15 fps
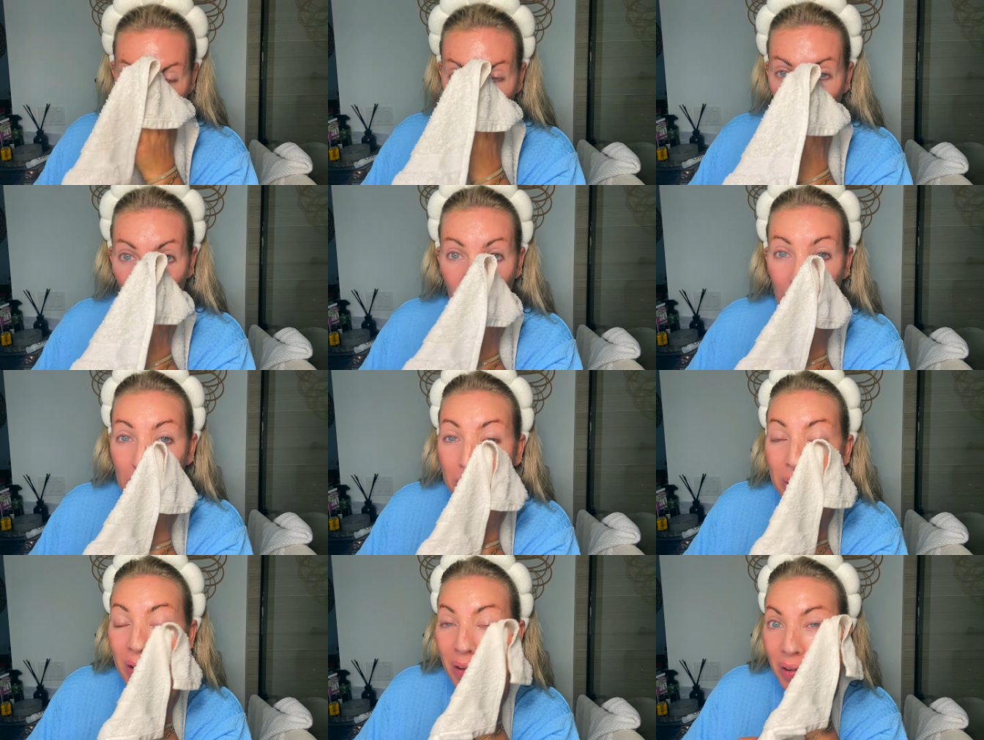
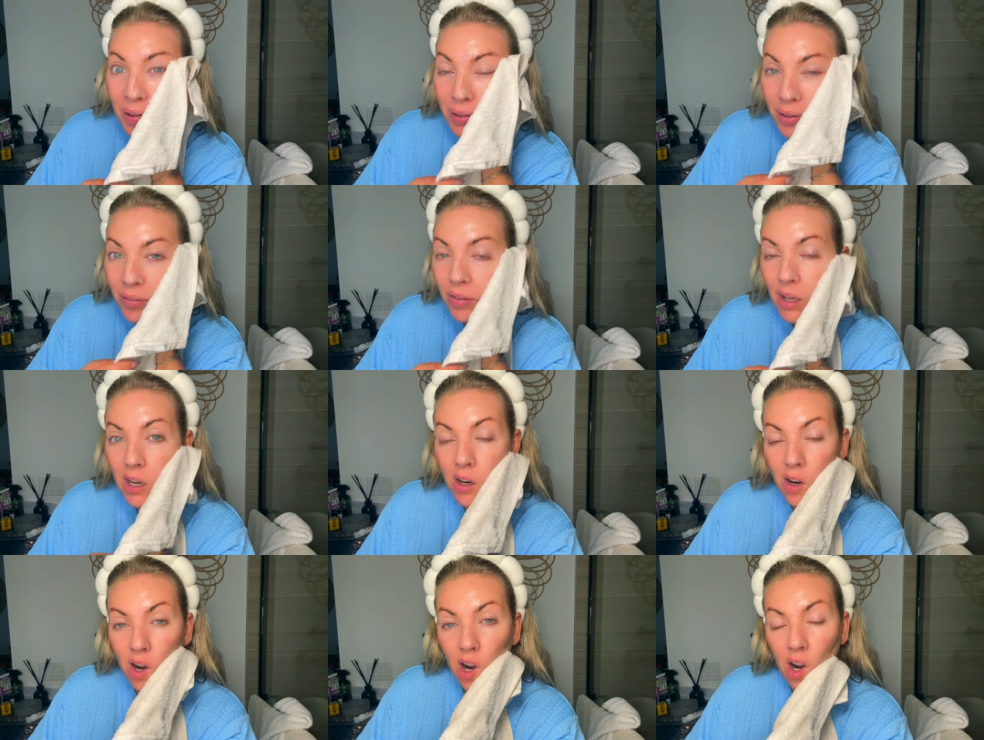wipe all of that
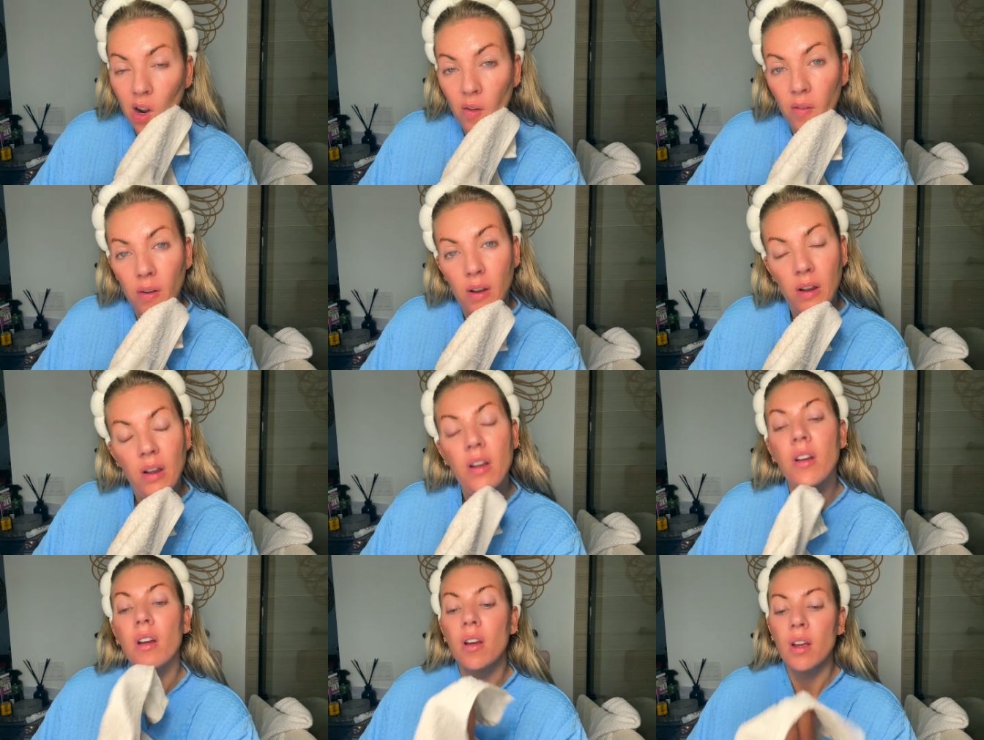off,
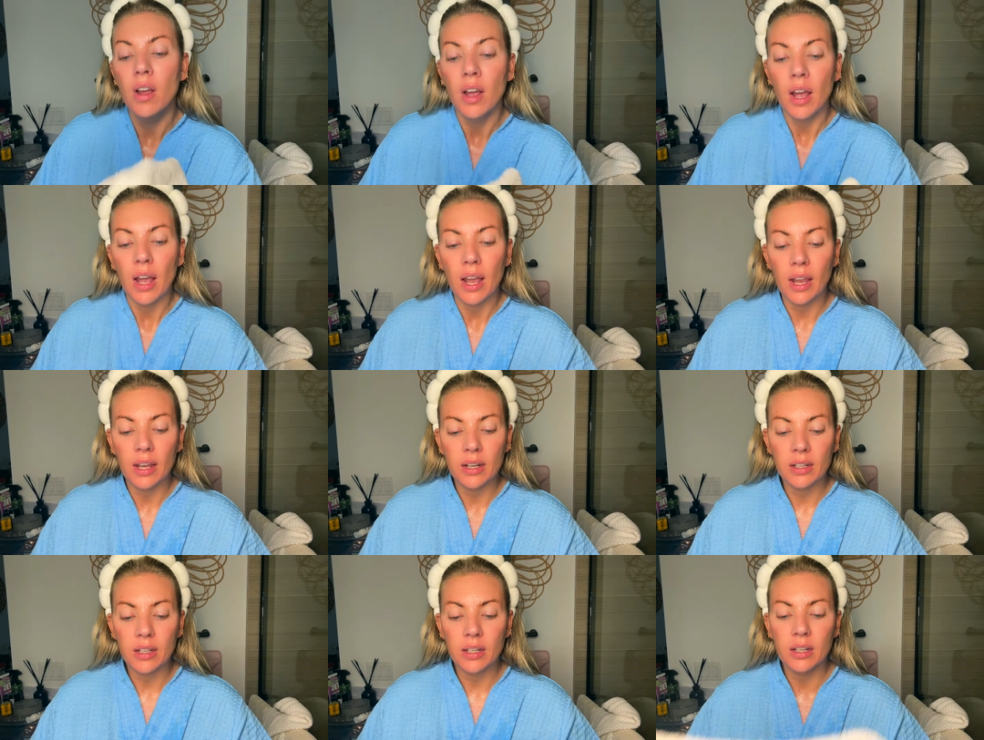
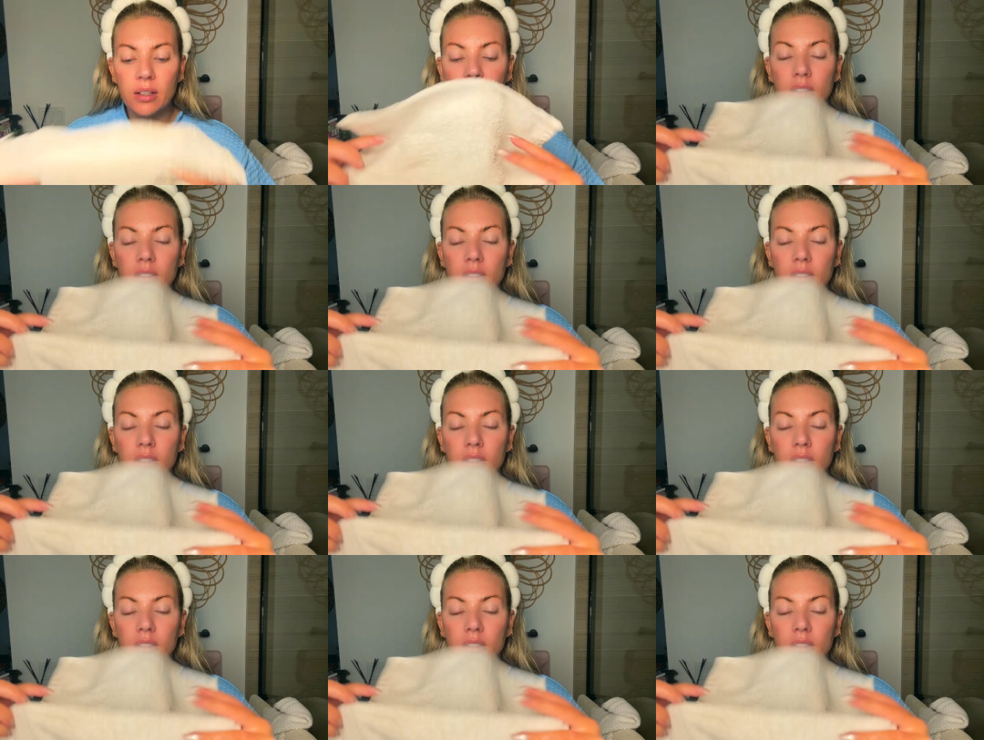and it is